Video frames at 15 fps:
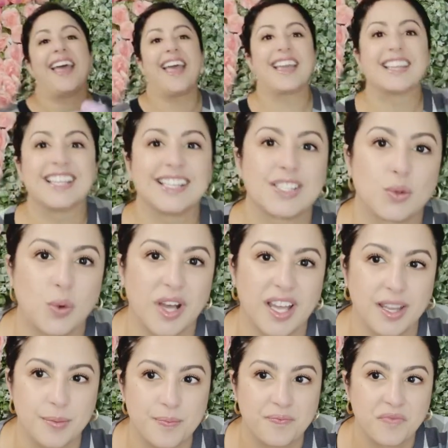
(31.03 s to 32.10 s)
And guess what?
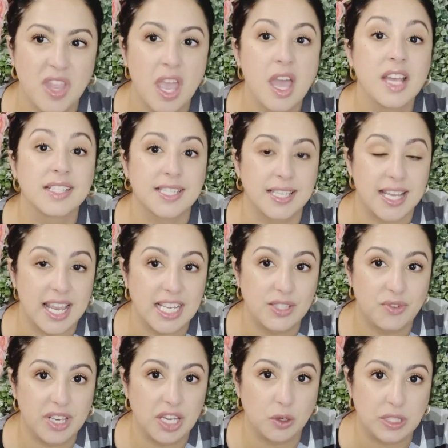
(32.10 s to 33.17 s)
Today's
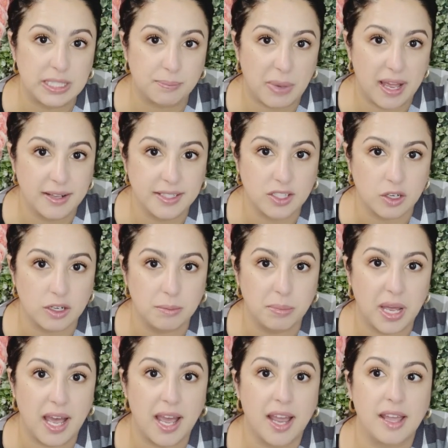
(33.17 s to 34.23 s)
video is sponsored
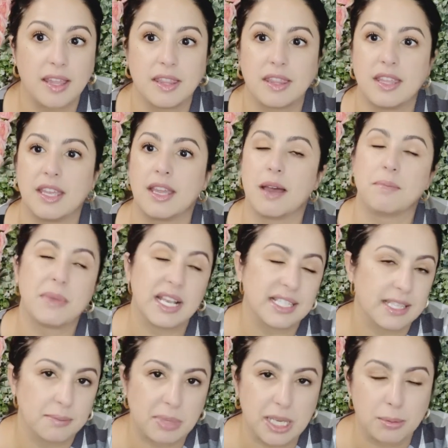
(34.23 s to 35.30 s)
by the
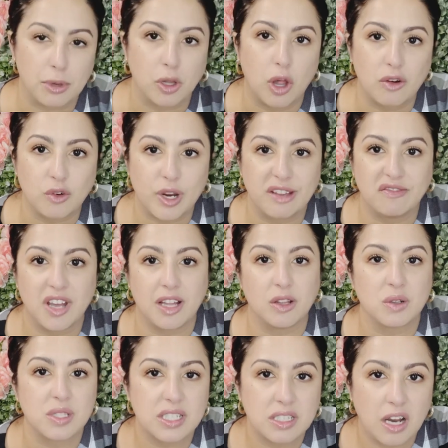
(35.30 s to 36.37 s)
amazing people over at
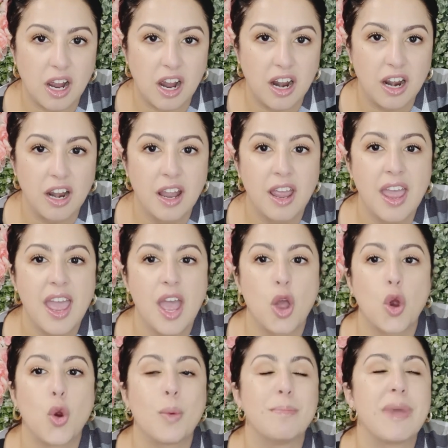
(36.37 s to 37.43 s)
Vellostar
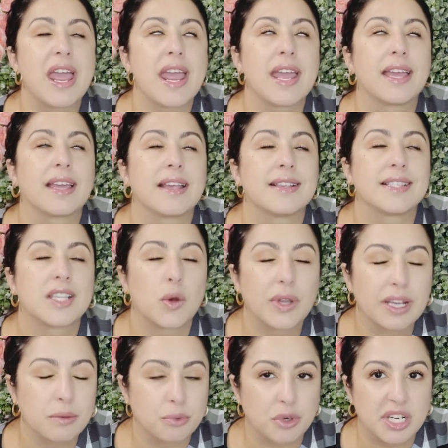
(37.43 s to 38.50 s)
who make
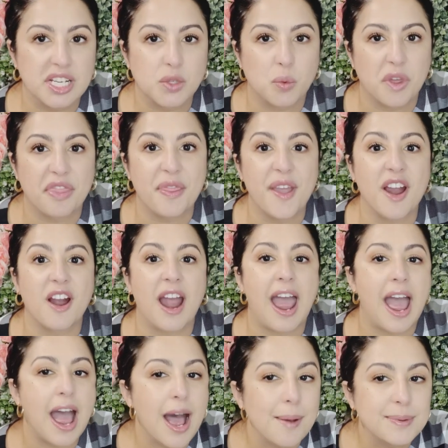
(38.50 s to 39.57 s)
Sewing a Breeze with their
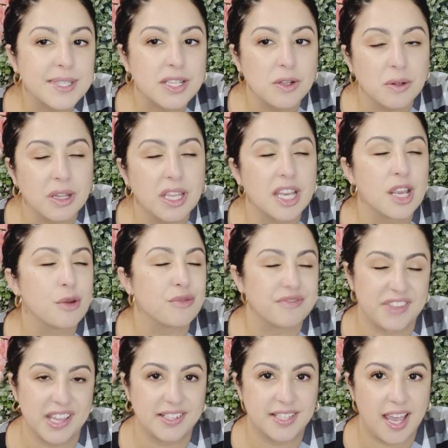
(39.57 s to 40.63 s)
absolutely
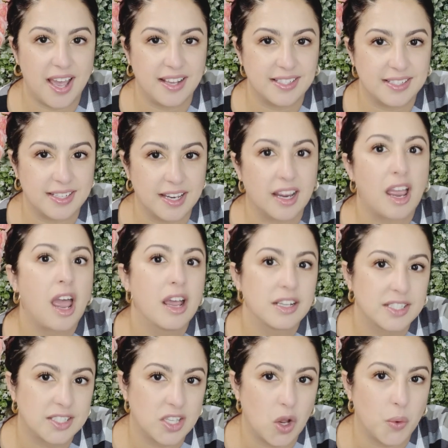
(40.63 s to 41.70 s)
fantastic
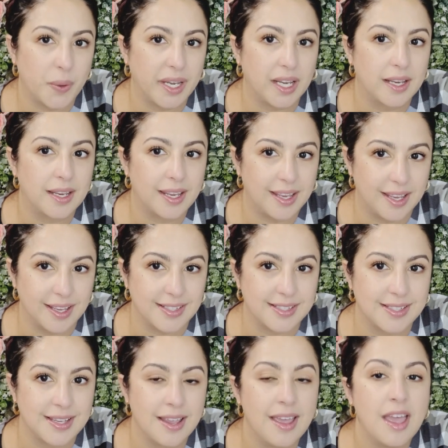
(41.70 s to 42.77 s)
sewing kits.